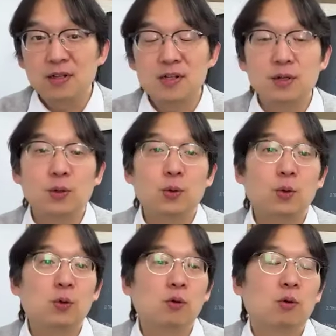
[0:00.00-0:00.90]

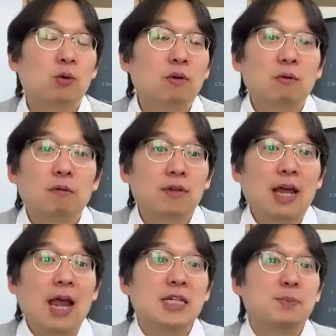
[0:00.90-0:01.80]
So
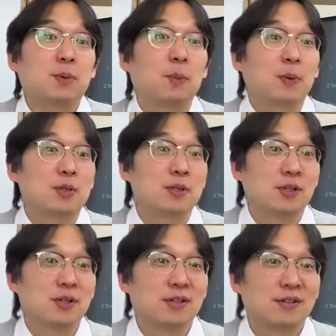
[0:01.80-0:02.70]
tax
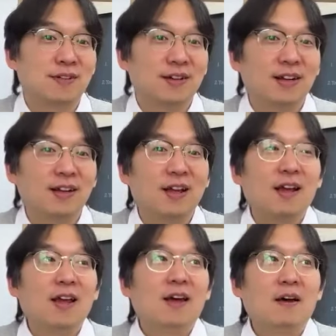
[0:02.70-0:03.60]
purposes, right?
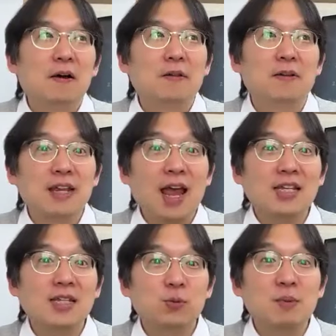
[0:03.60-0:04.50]
The
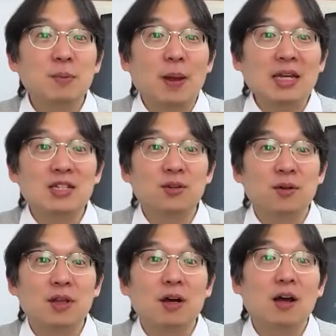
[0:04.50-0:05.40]
tax will be based
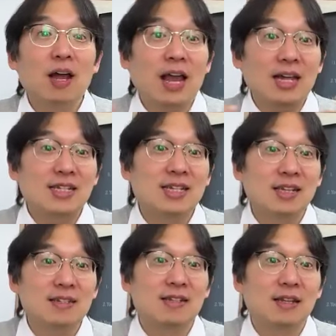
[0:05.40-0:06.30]
on the
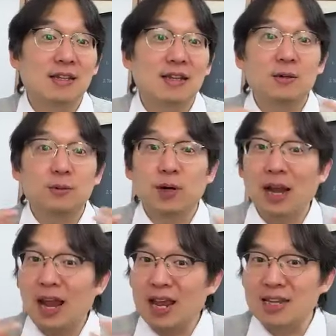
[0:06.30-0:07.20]
assets that the
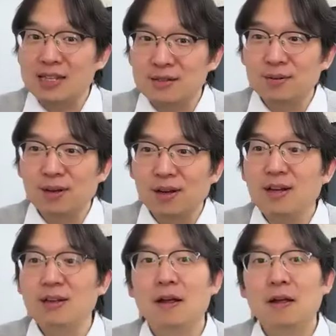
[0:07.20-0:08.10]
owner has,
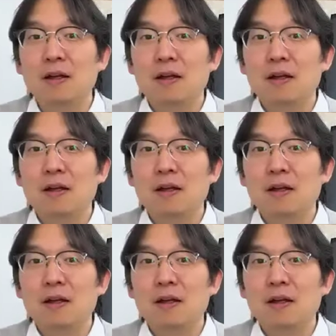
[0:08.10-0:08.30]
right?